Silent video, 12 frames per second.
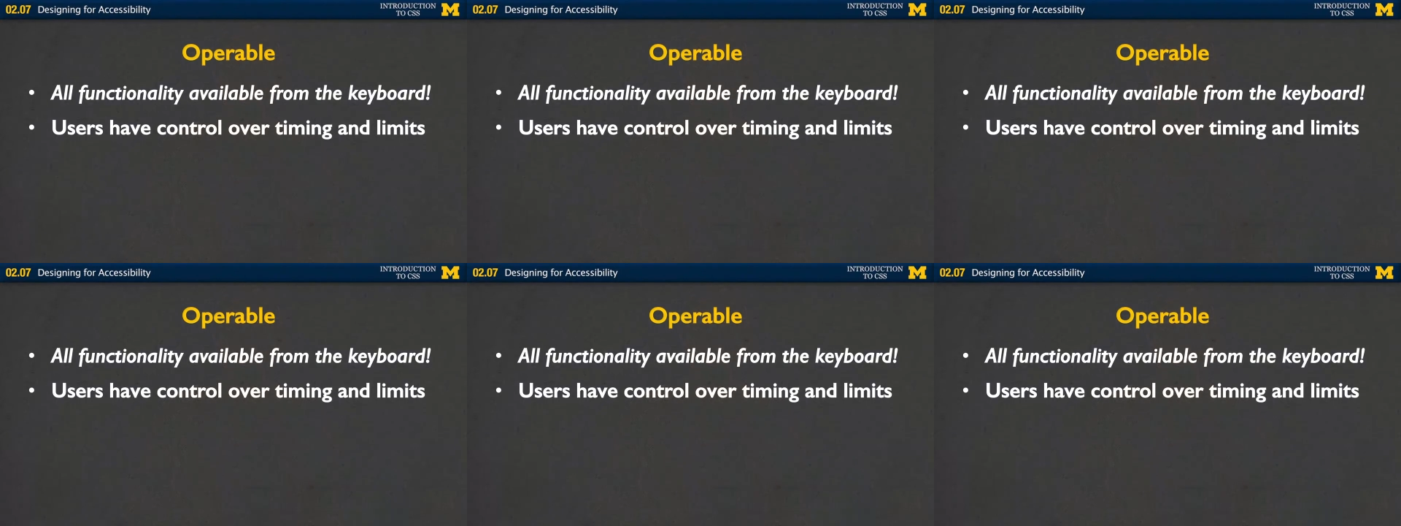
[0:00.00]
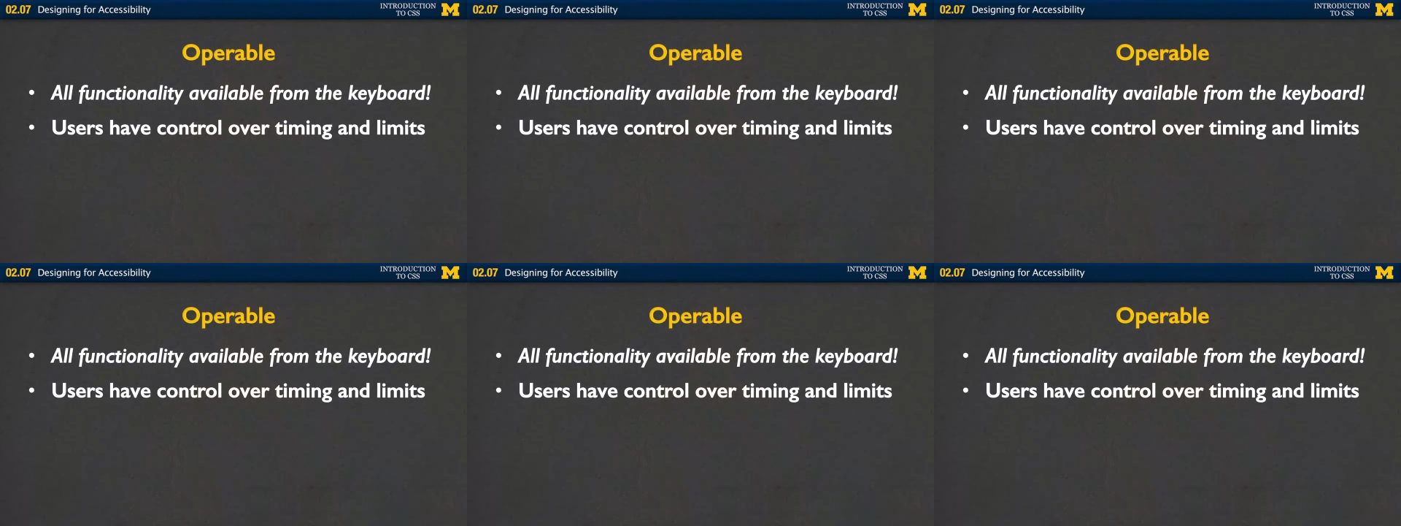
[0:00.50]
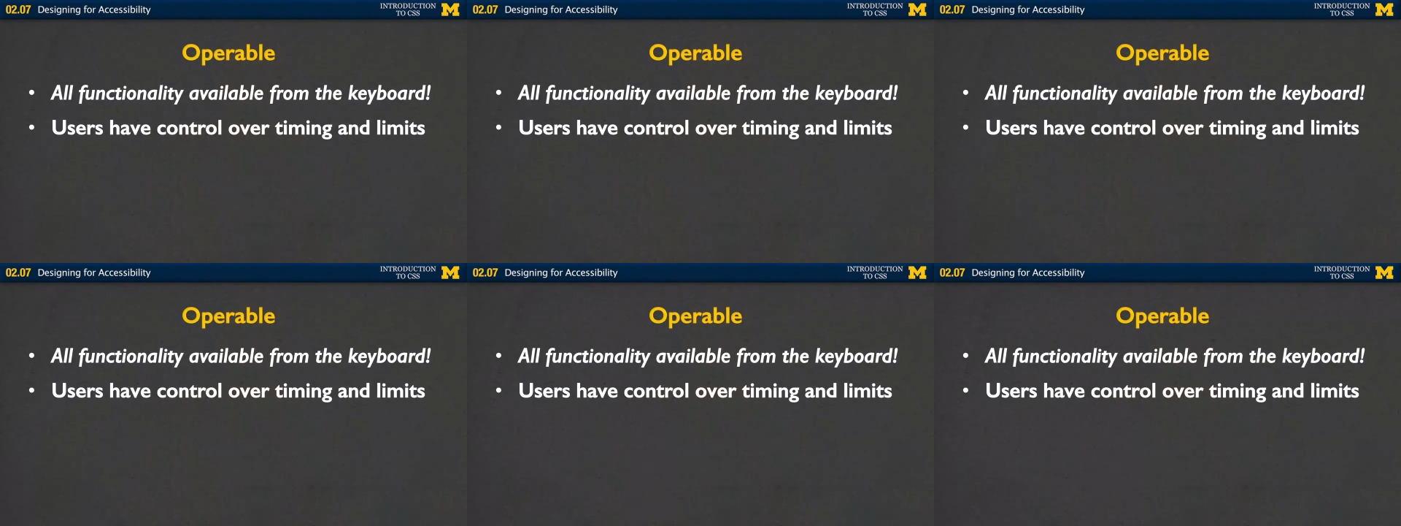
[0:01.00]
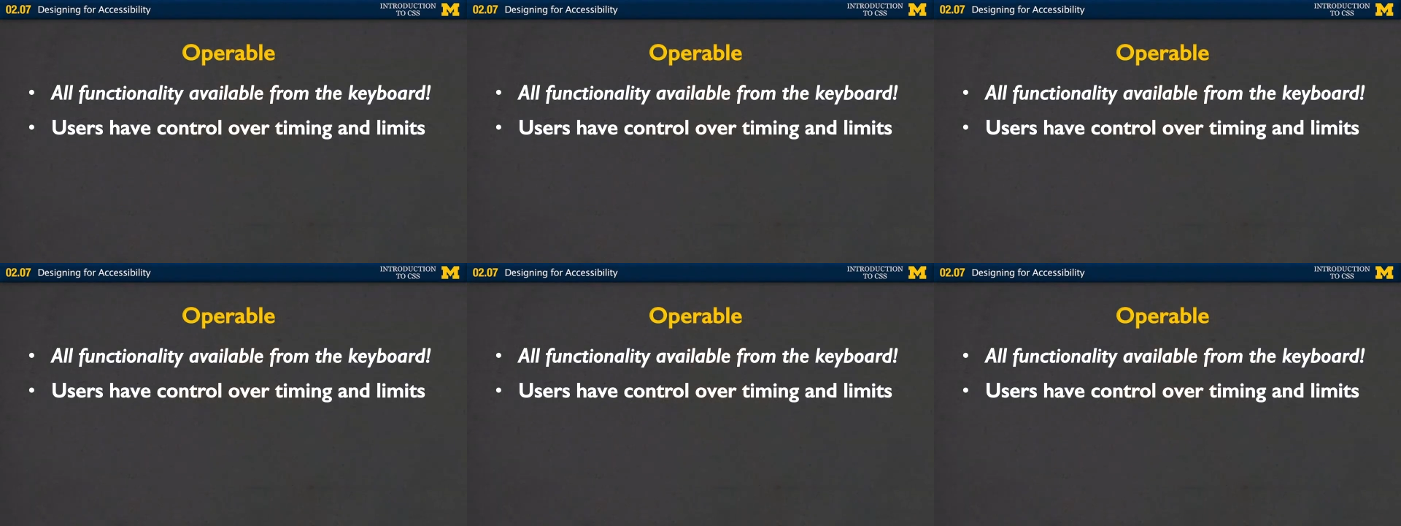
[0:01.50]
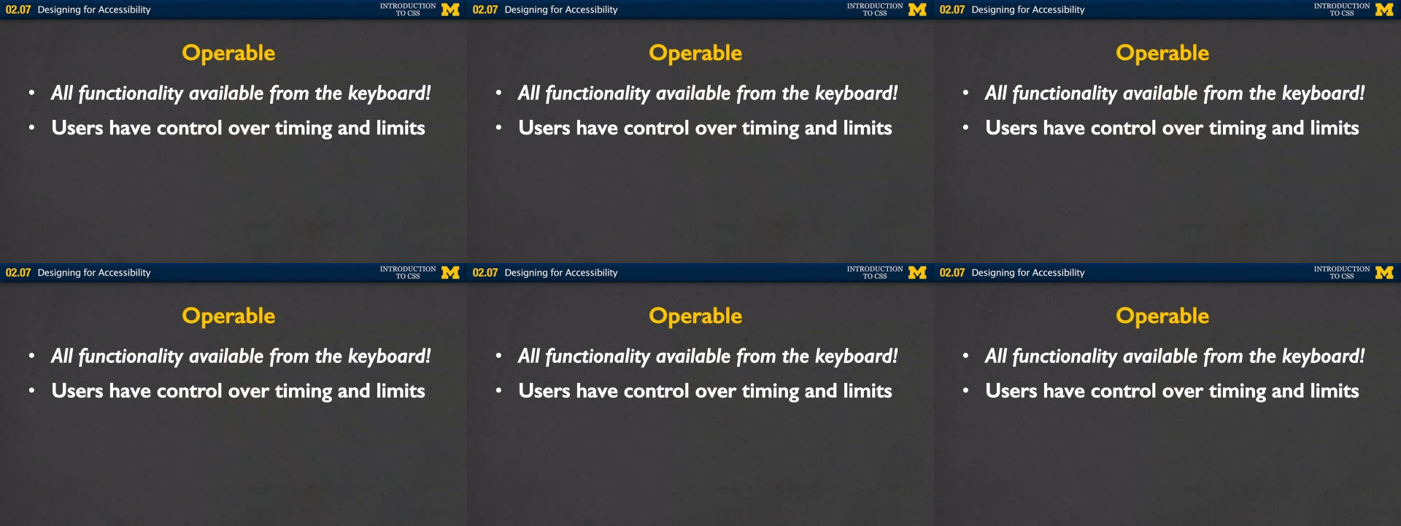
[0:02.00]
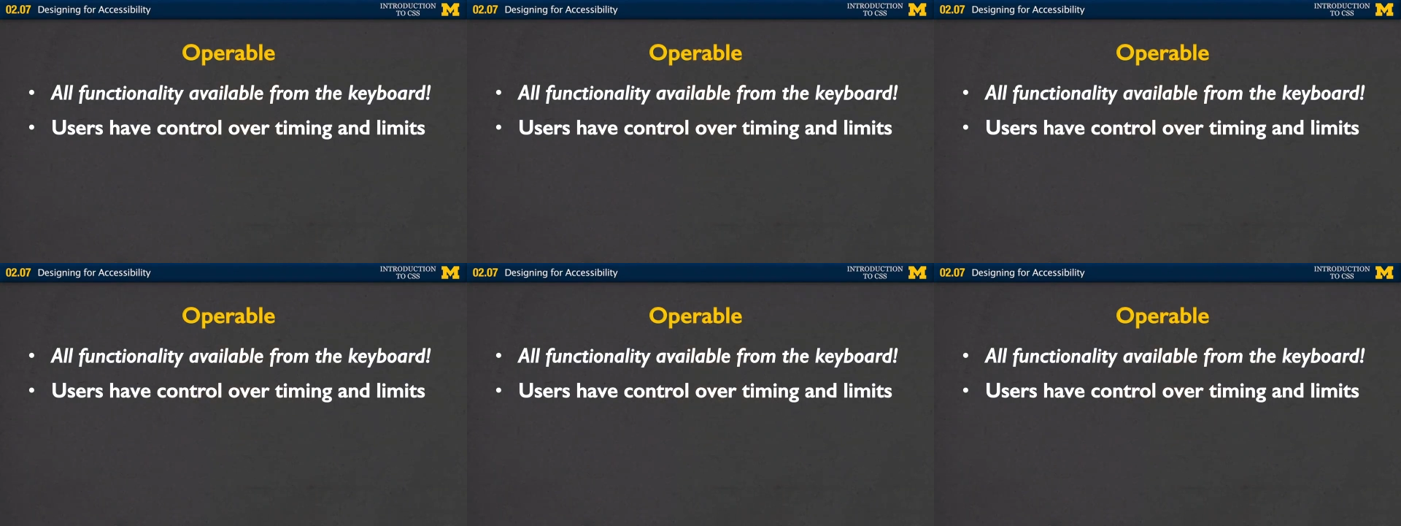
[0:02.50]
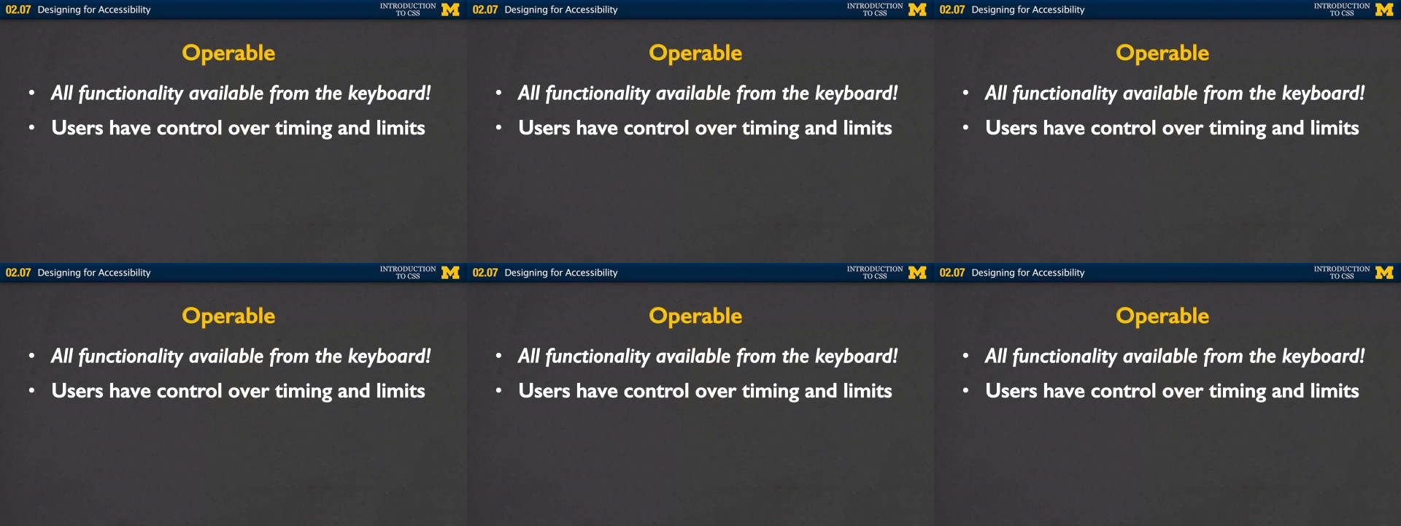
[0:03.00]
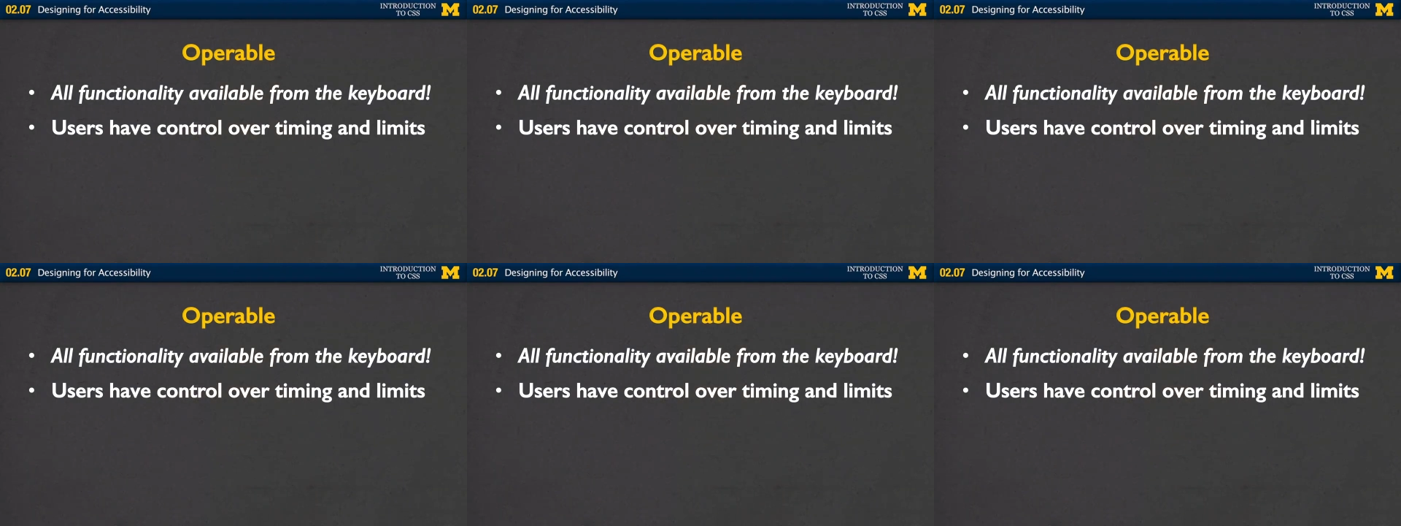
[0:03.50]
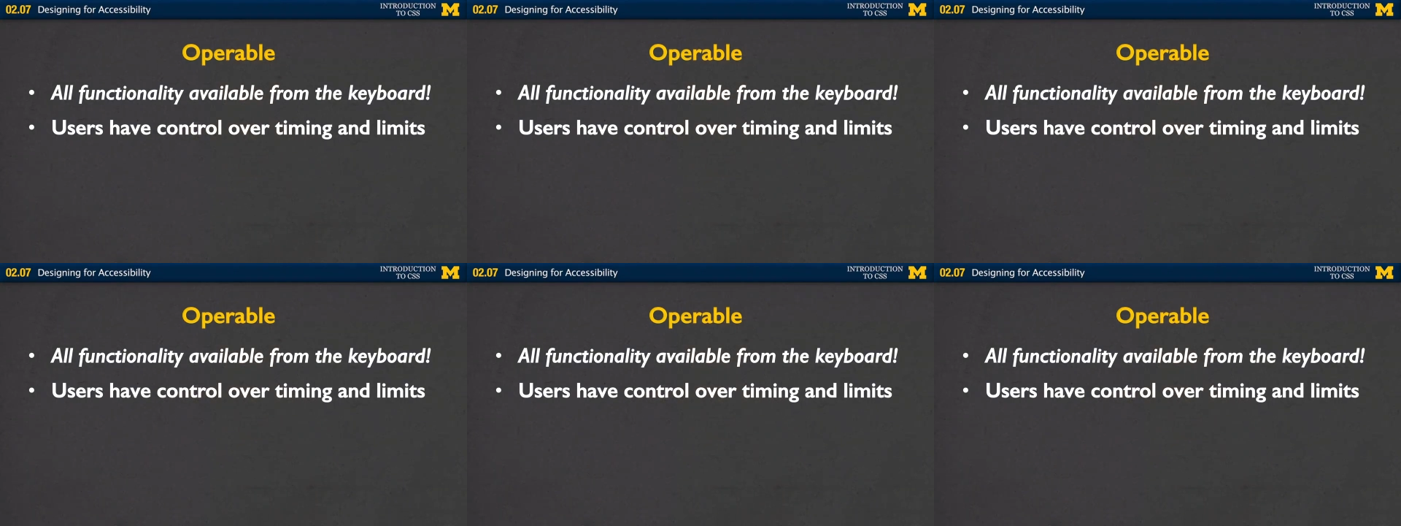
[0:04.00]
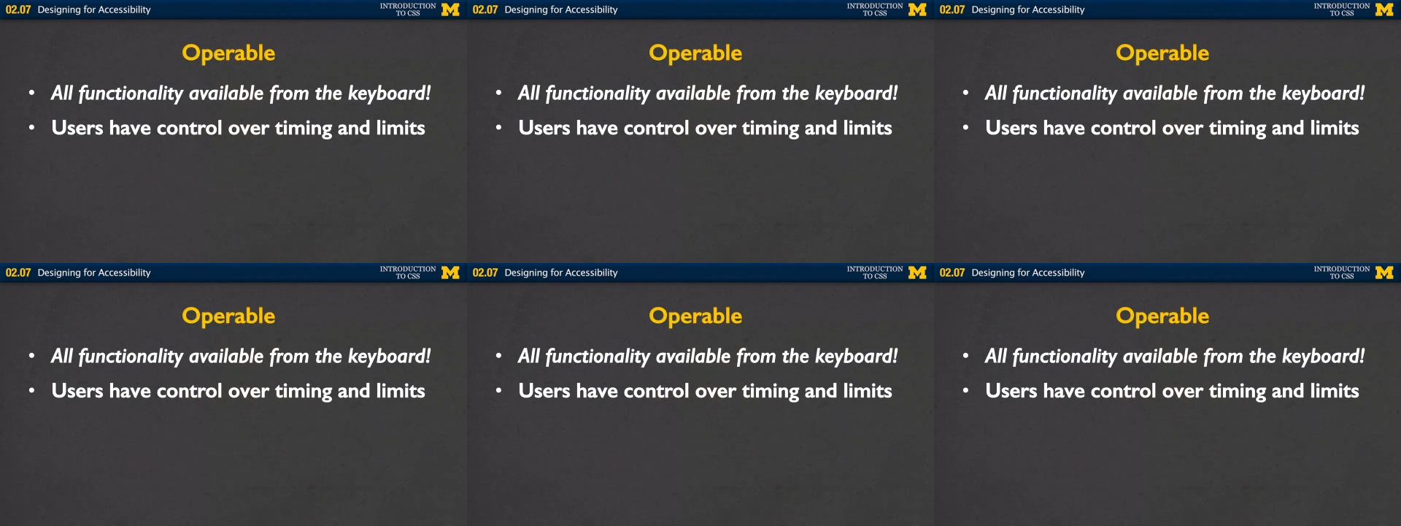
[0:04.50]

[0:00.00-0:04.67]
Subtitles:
[unreadable: no face in view]